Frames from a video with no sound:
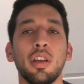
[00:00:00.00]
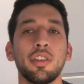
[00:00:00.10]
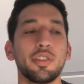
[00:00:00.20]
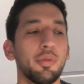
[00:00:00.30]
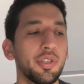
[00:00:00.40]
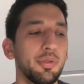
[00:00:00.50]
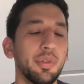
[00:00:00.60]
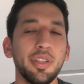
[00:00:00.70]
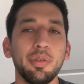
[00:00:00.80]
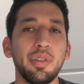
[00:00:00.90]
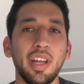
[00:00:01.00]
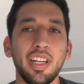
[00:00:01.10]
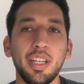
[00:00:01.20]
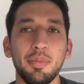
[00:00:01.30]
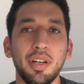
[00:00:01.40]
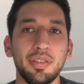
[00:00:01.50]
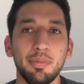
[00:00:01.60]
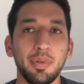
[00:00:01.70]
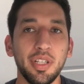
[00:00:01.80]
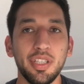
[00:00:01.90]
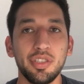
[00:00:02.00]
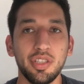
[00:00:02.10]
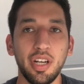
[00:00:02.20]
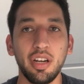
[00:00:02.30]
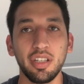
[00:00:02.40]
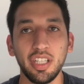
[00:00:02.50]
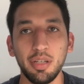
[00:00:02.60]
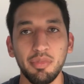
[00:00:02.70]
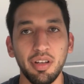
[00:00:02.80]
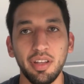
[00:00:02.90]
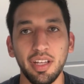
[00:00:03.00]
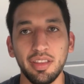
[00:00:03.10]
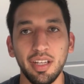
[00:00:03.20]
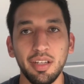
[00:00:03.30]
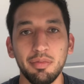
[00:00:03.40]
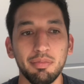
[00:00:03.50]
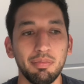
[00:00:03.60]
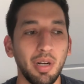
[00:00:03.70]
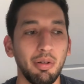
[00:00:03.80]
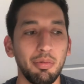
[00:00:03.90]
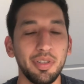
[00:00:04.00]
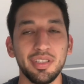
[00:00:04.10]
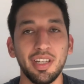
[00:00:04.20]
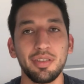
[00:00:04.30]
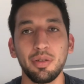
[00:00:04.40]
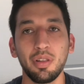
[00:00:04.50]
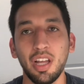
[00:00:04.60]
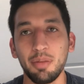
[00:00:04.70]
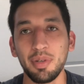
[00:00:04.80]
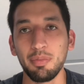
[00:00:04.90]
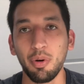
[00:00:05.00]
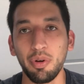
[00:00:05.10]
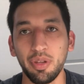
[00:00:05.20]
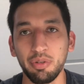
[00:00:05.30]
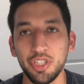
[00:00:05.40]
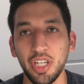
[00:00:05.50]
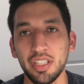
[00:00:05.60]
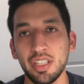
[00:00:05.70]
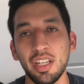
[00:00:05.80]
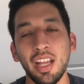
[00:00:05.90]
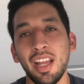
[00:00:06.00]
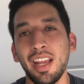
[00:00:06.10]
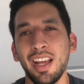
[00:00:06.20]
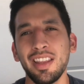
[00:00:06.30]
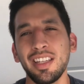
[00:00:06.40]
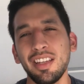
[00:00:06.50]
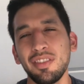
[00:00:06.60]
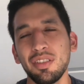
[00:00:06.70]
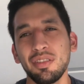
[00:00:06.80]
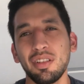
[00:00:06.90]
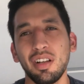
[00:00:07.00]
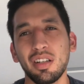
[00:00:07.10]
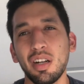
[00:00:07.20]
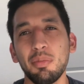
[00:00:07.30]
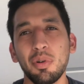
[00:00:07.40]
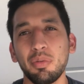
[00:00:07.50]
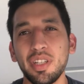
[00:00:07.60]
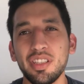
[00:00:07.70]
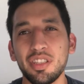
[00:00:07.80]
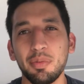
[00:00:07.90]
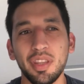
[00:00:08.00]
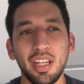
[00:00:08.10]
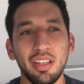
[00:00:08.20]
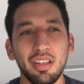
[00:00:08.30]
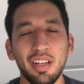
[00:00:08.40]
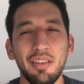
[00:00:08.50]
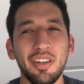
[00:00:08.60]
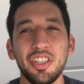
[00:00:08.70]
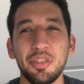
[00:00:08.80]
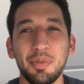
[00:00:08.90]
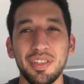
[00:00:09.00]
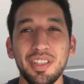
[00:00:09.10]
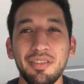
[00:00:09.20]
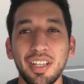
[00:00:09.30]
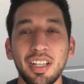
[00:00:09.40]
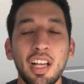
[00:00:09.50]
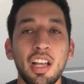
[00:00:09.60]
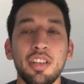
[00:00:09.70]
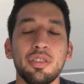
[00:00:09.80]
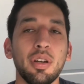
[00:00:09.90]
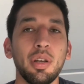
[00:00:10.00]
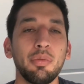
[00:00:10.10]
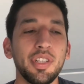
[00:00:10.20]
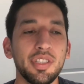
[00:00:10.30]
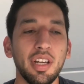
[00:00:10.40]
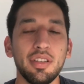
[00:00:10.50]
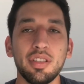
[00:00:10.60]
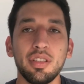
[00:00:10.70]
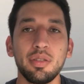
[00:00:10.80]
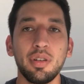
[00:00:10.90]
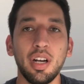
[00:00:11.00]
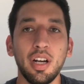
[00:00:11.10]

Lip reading: So when you read through that email, it's a pretty generic email that they probably send to a lot of people when they're rejected, and they give you a couple of reasons, but they're not very specific. So I reached out to